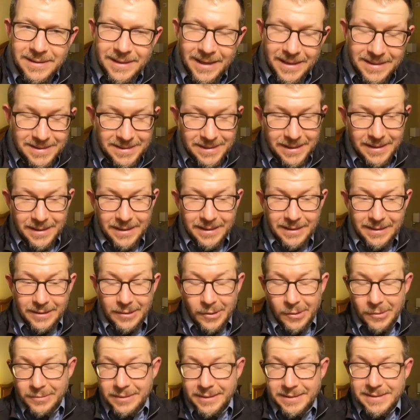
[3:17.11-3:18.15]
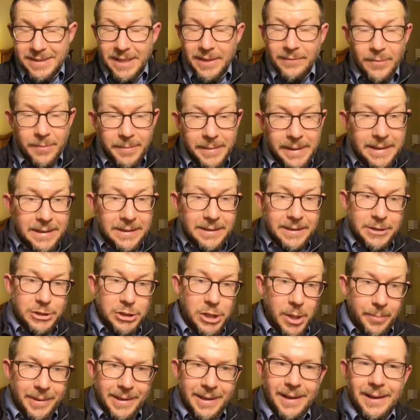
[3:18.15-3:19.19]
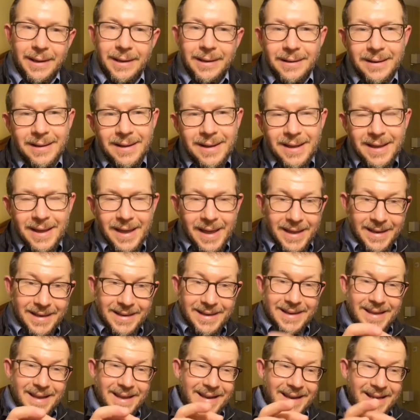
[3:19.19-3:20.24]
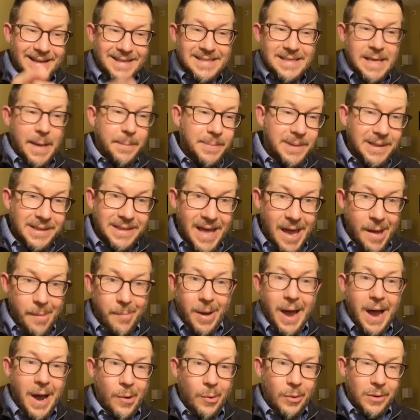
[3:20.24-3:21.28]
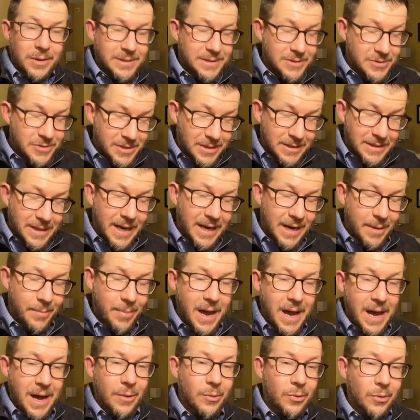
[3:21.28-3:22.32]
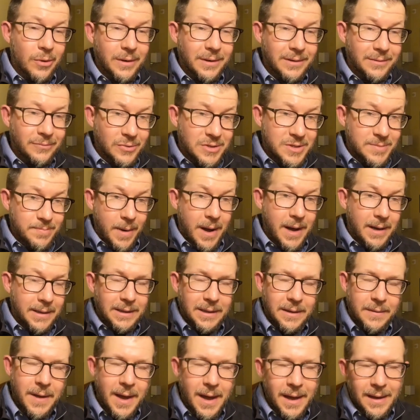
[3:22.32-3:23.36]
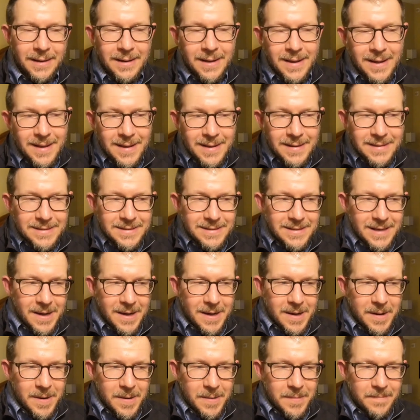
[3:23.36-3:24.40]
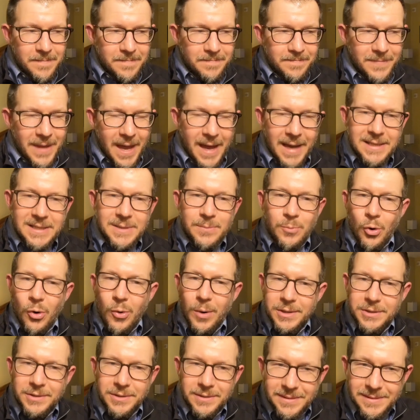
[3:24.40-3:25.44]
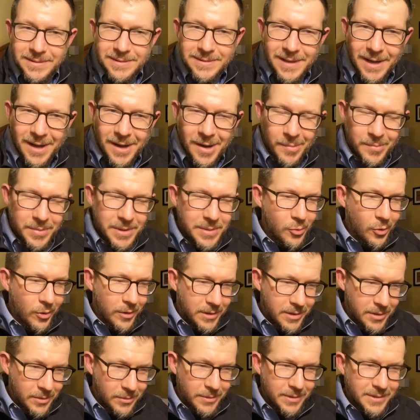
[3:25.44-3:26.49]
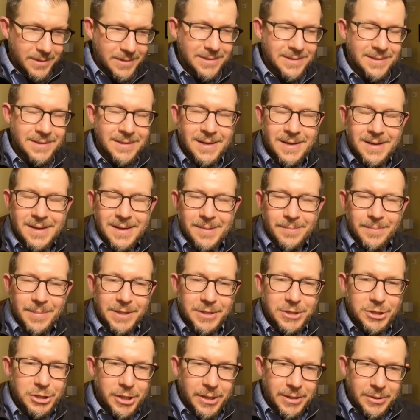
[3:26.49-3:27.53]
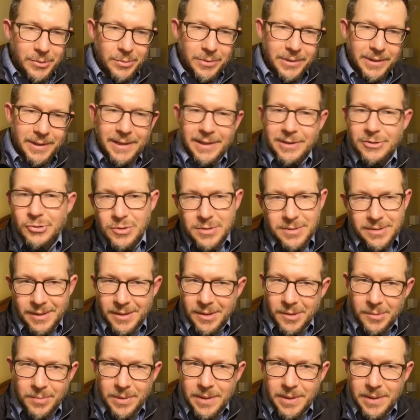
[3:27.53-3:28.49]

And I say, instead of immediately jumping in and accepting that power, because there's a lot of power in responding to that, ask more questions, be more curious, be genuinely interested in